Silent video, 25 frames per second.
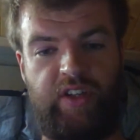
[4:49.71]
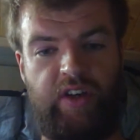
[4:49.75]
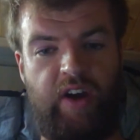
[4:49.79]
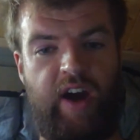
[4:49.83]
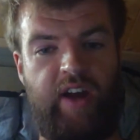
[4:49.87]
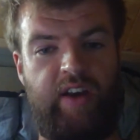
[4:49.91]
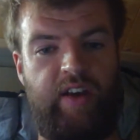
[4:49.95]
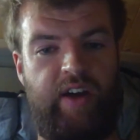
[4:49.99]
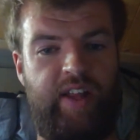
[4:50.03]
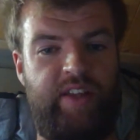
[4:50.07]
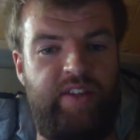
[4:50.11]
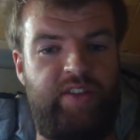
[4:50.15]

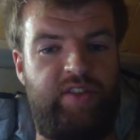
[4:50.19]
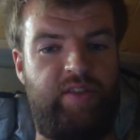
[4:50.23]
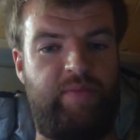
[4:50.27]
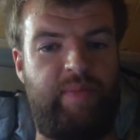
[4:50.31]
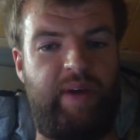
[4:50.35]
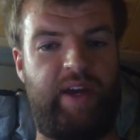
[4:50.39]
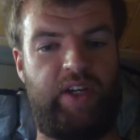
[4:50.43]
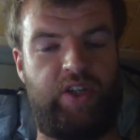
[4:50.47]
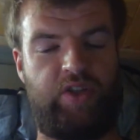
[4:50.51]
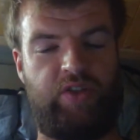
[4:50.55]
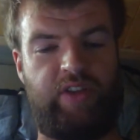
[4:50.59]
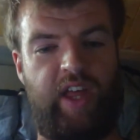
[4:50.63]
guidelines to
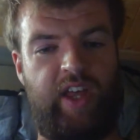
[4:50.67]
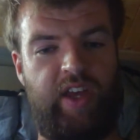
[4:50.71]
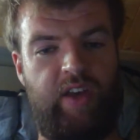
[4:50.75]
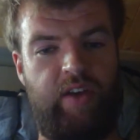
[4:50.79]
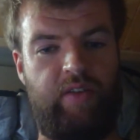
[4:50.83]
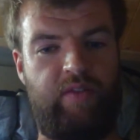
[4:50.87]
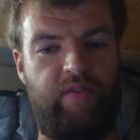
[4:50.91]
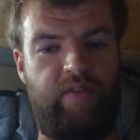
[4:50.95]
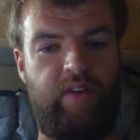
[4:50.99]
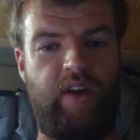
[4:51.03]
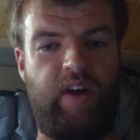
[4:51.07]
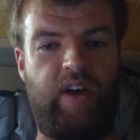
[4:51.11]
make sure that
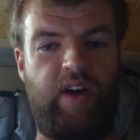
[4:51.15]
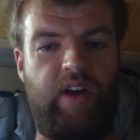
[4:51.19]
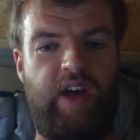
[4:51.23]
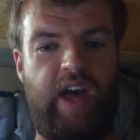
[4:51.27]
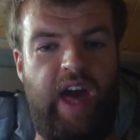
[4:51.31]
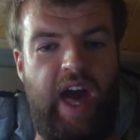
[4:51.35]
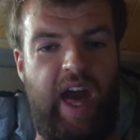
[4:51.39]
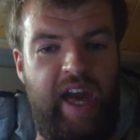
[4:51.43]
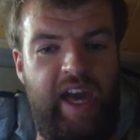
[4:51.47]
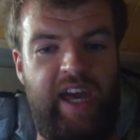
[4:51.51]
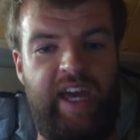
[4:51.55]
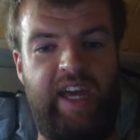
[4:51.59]
you've
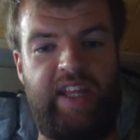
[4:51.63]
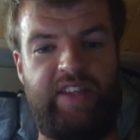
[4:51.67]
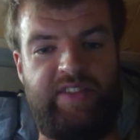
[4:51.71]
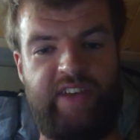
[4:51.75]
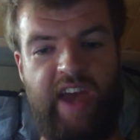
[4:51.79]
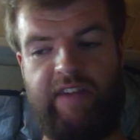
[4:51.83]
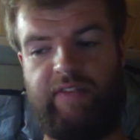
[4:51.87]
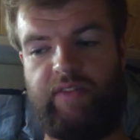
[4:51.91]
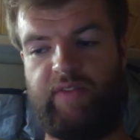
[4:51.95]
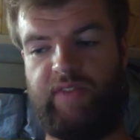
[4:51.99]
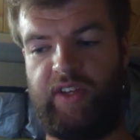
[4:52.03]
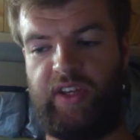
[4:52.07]
adhered
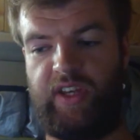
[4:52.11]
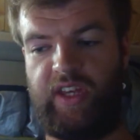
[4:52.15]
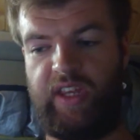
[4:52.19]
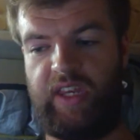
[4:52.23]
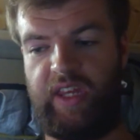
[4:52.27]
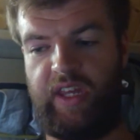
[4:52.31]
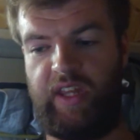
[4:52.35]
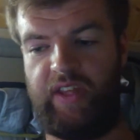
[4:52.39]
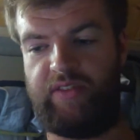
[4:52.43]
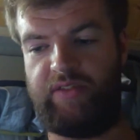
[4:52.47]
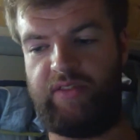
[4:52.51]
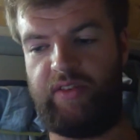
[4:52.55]
to everything you
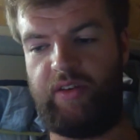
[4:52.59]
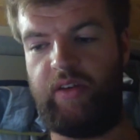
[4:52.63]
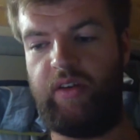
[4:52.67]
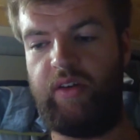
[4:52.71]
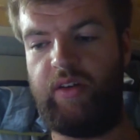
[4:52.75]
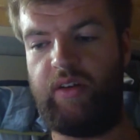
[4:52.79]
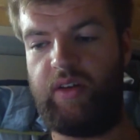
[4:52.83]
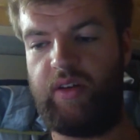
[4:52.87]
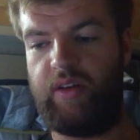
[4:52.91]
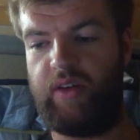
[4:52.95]
need to.